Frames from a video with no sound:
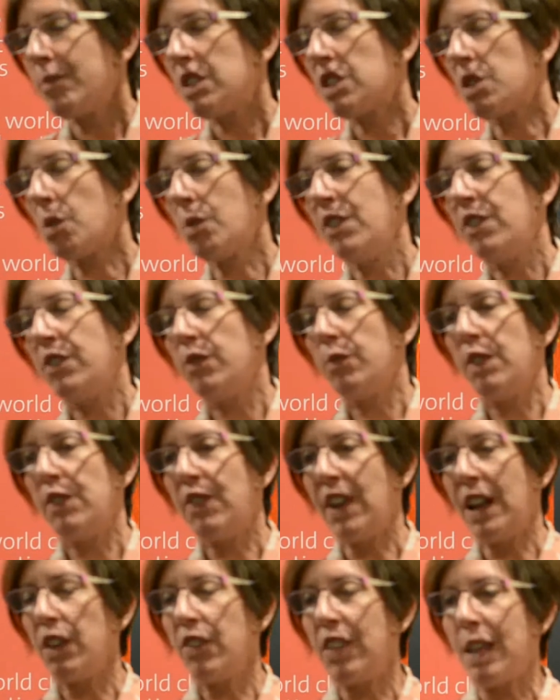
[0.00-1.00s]
so we
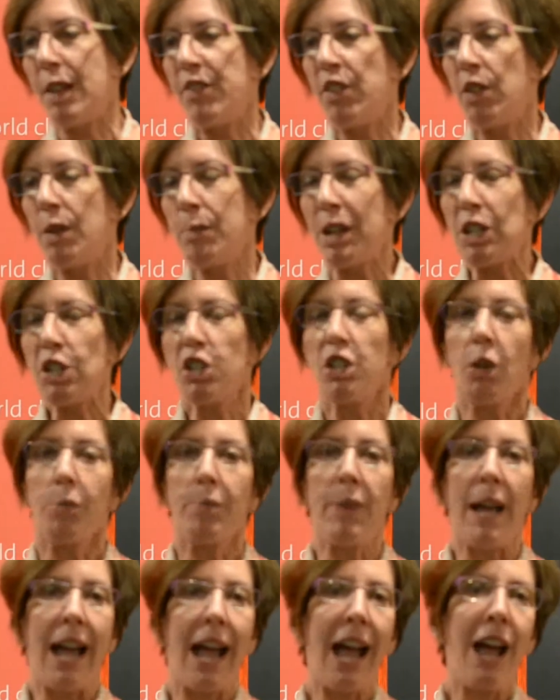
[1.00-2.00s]
value that very much. And on
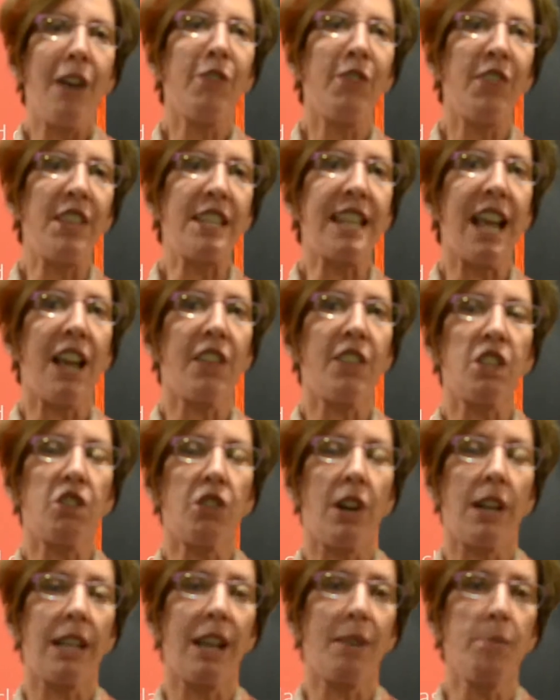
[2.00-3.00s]
behalf of the South
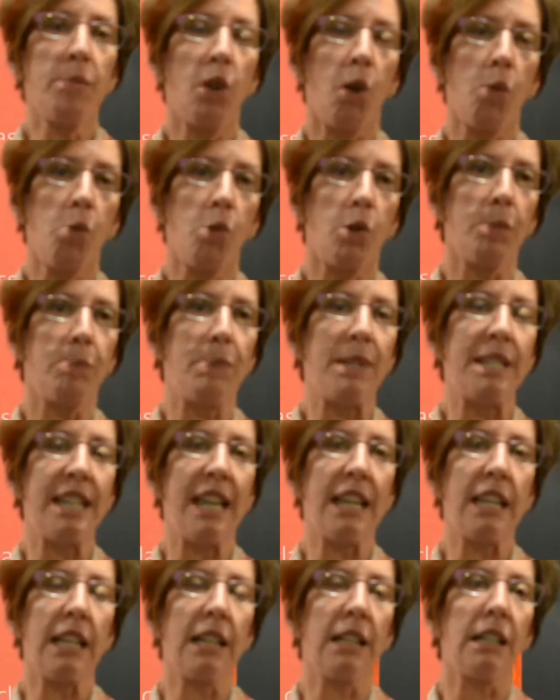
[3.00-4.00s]
Australian Government, I want to
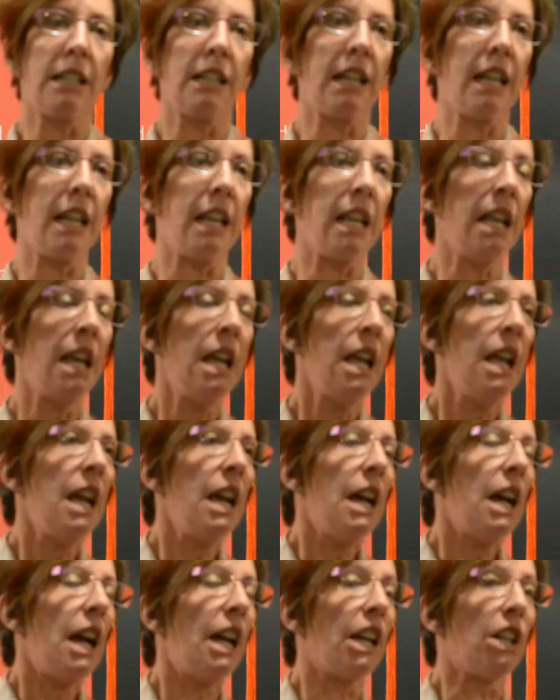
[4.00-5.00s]
particularly
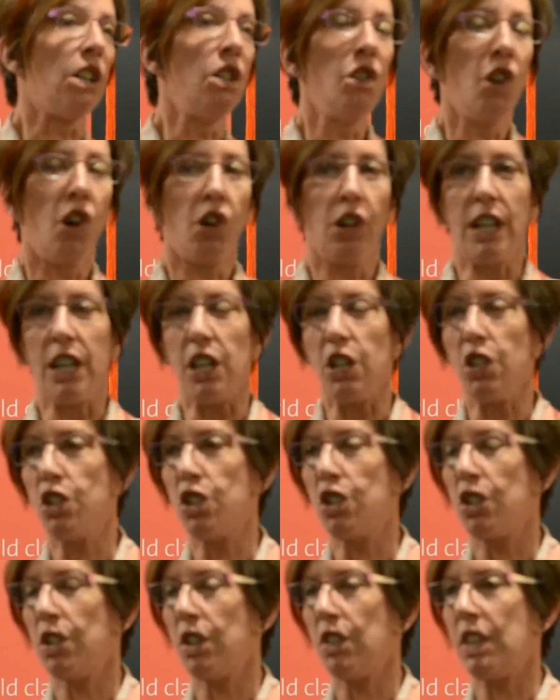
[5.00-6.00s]

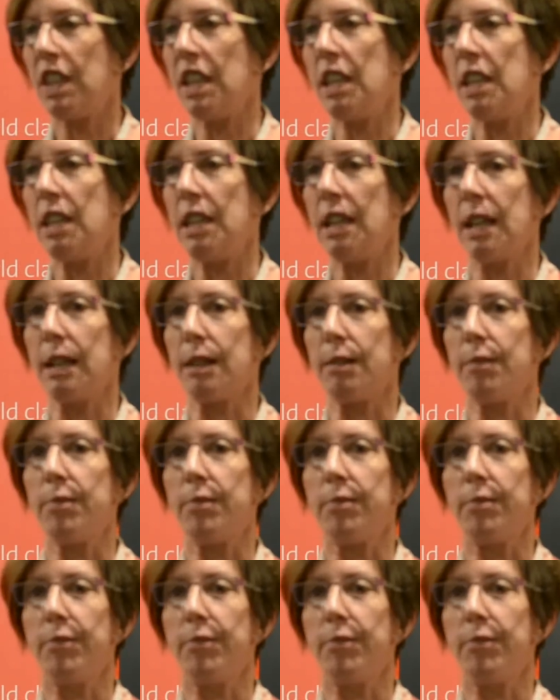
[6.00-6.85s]
acknowledge the um,